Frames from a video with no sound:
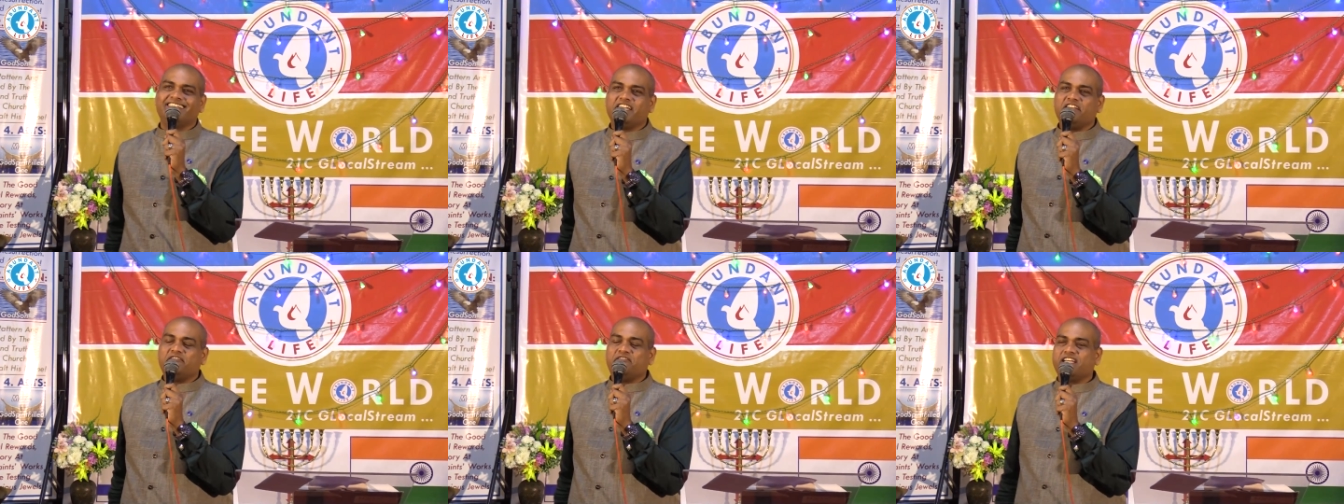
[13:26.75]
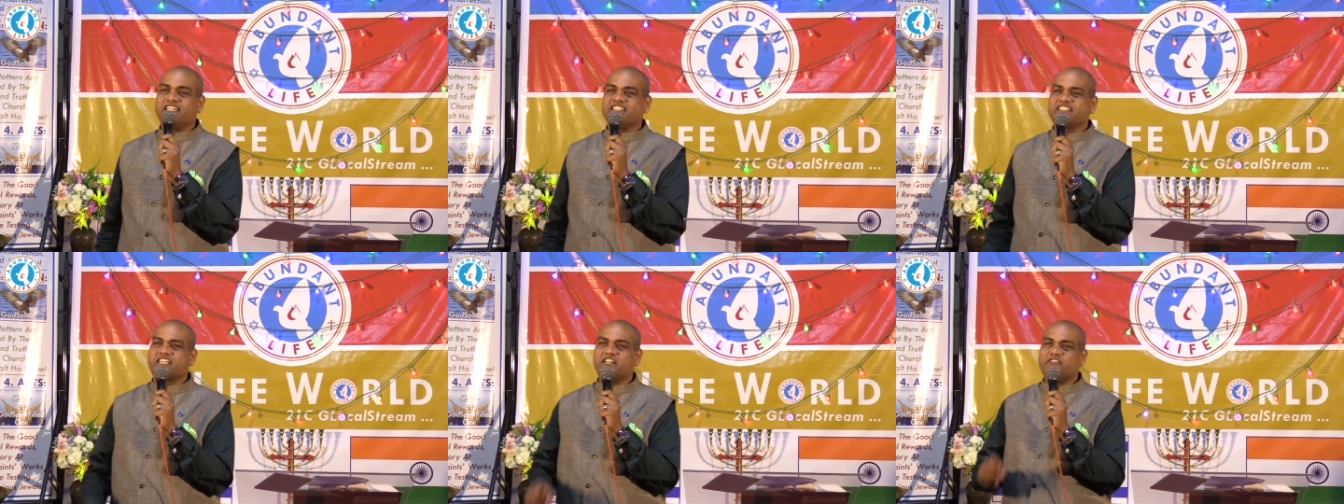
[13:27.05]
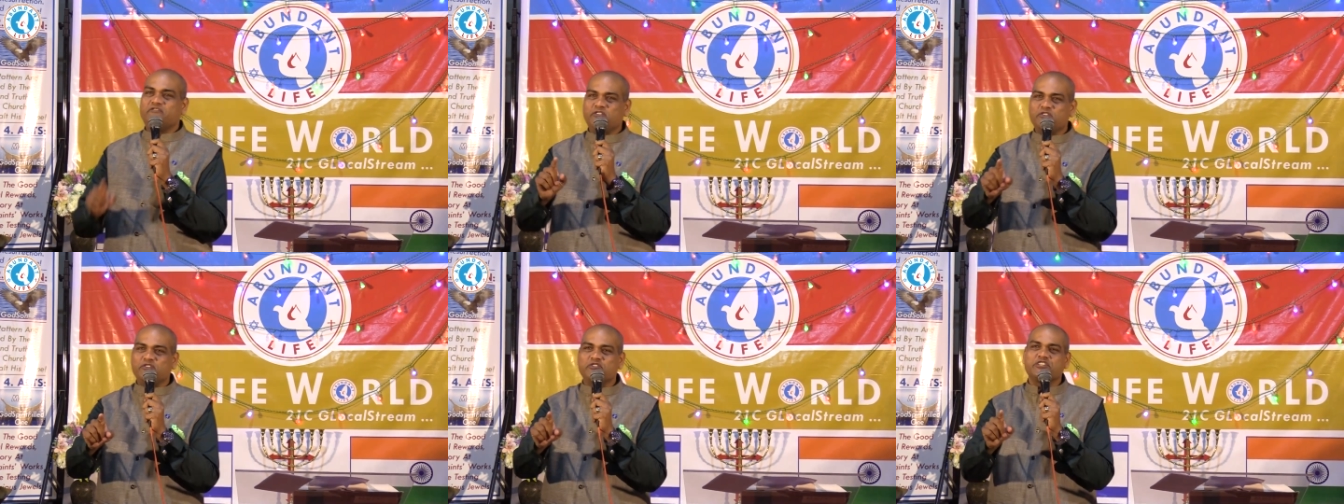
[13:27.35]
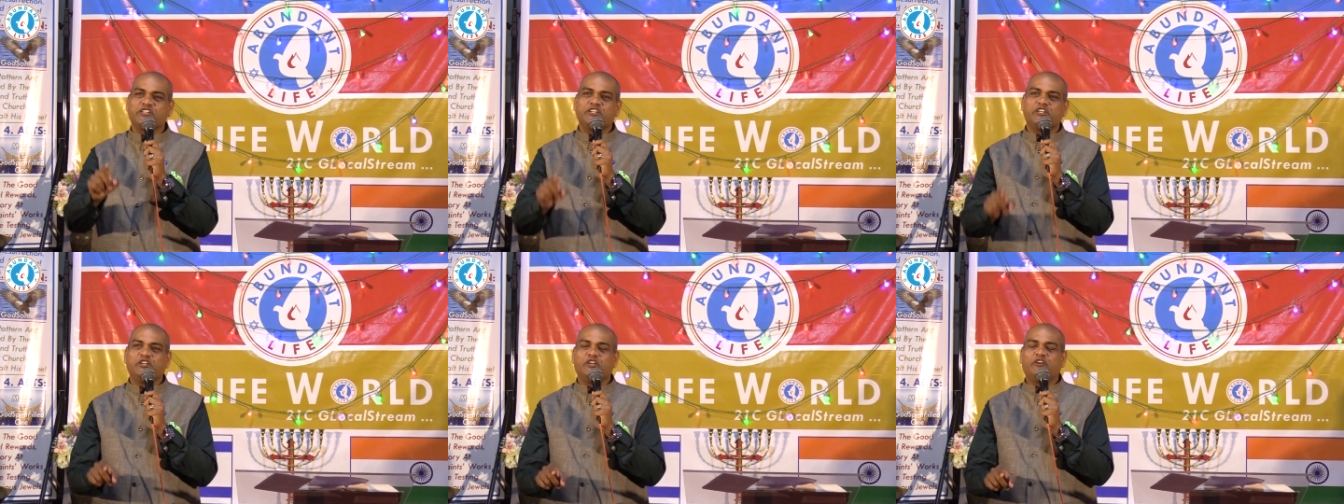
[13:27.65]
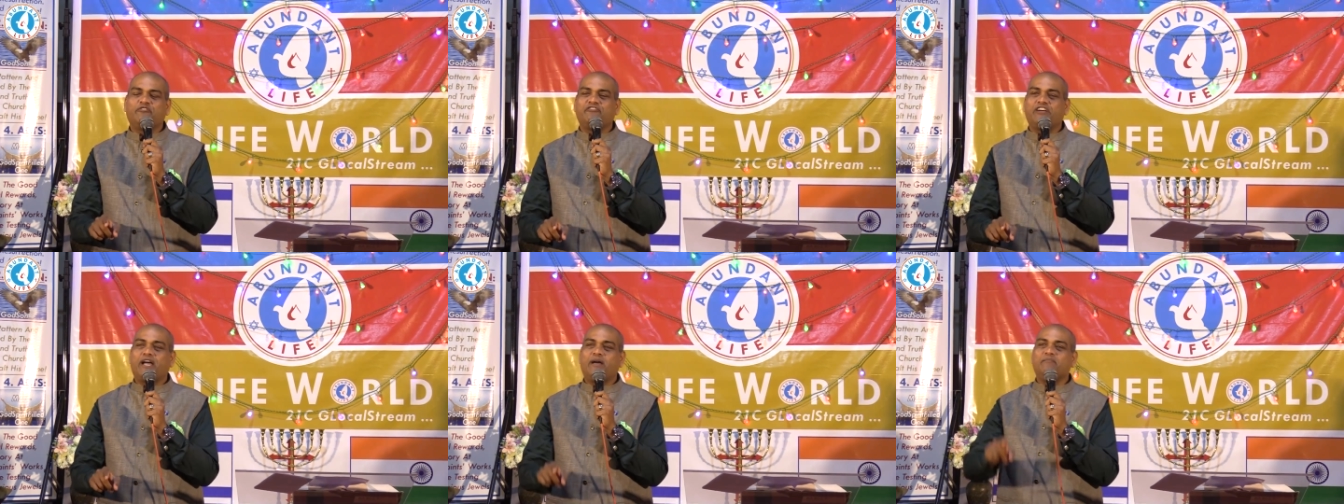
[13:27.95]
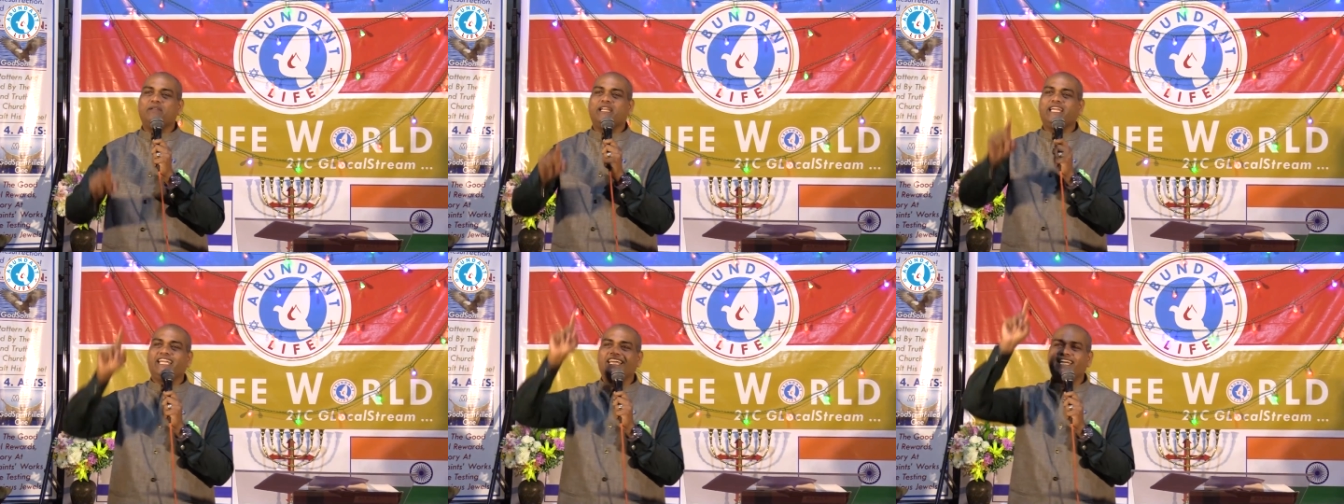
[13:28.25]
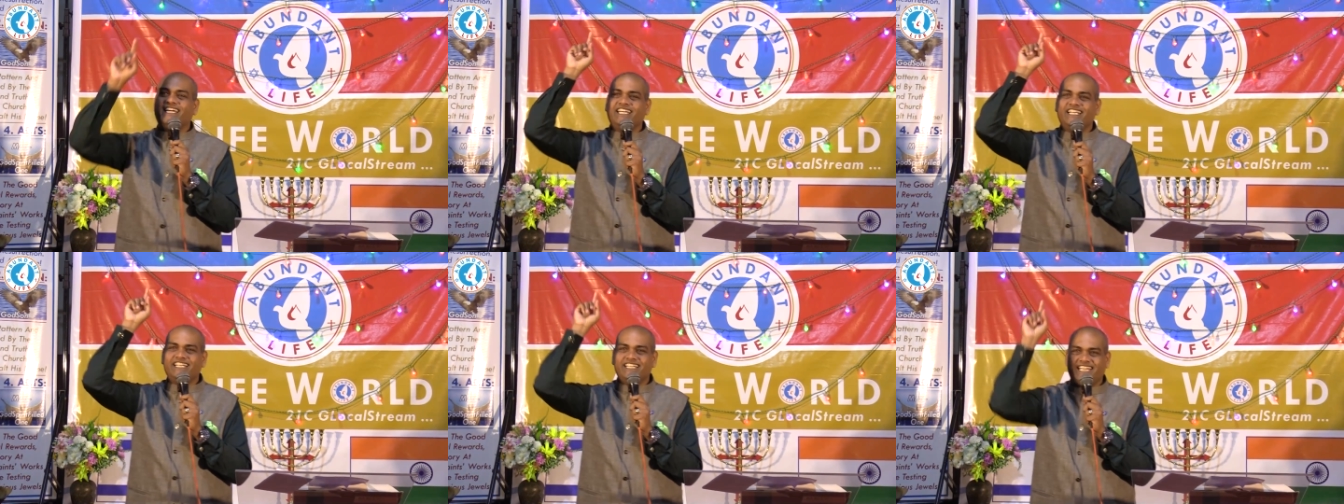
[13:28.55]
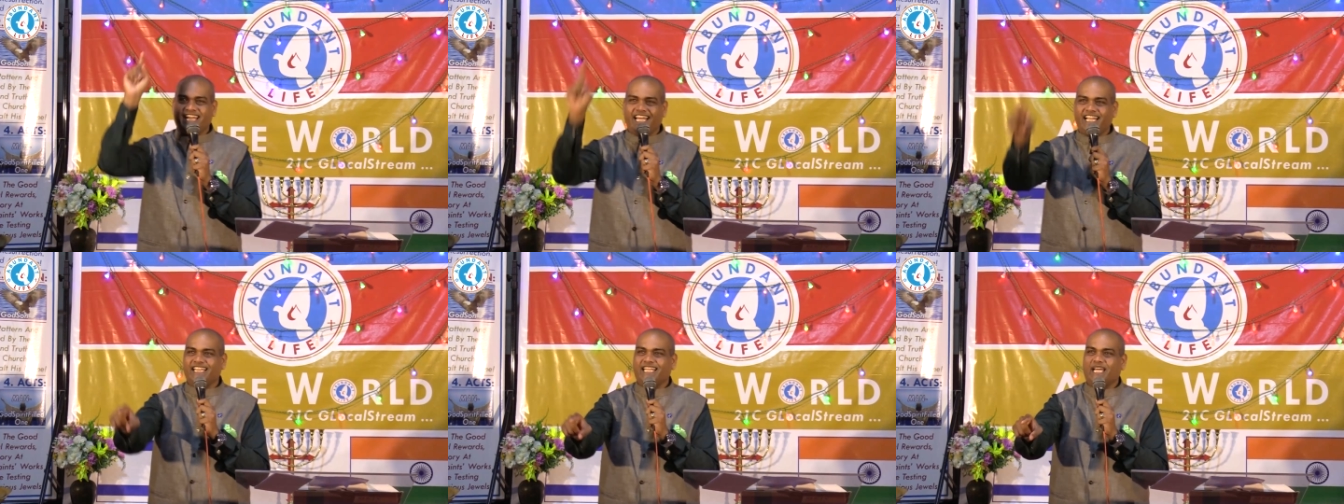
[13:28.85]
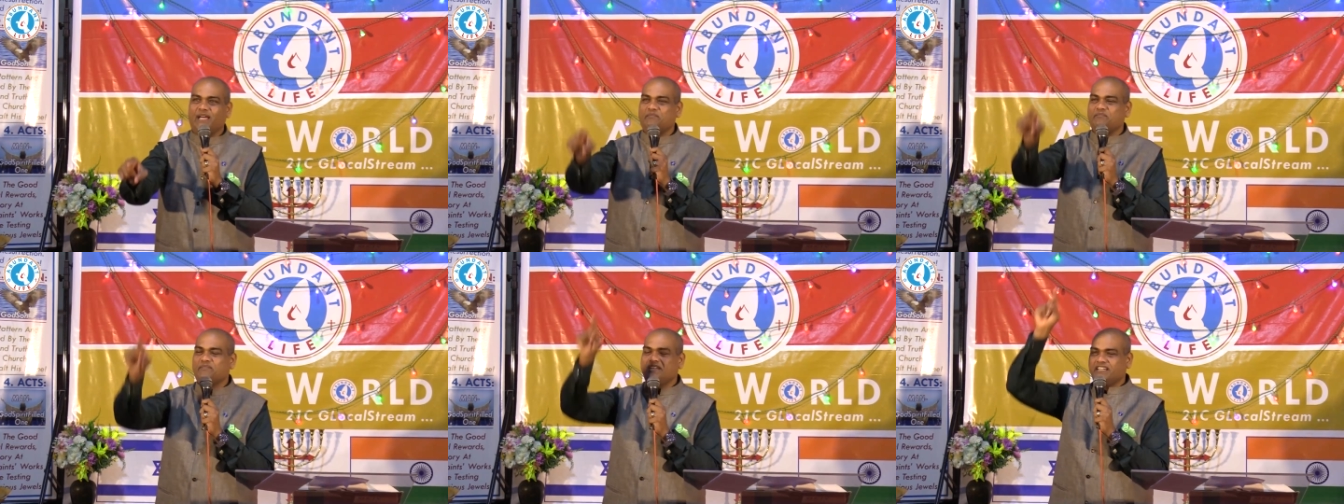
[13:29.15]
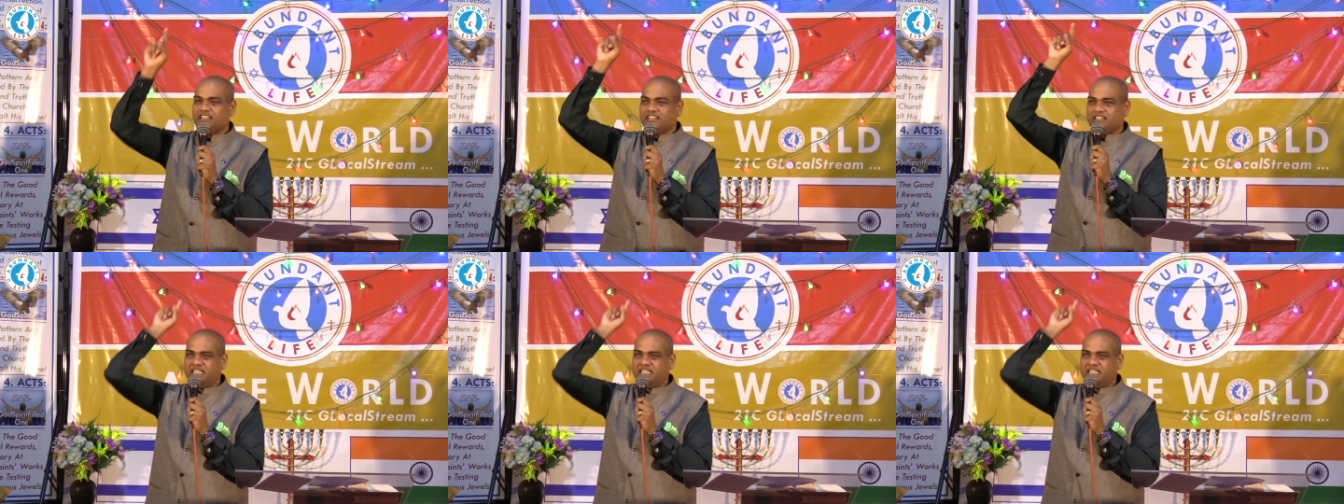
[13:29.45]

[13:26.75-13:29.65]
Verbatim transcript: If there's confusion in your family, tell them,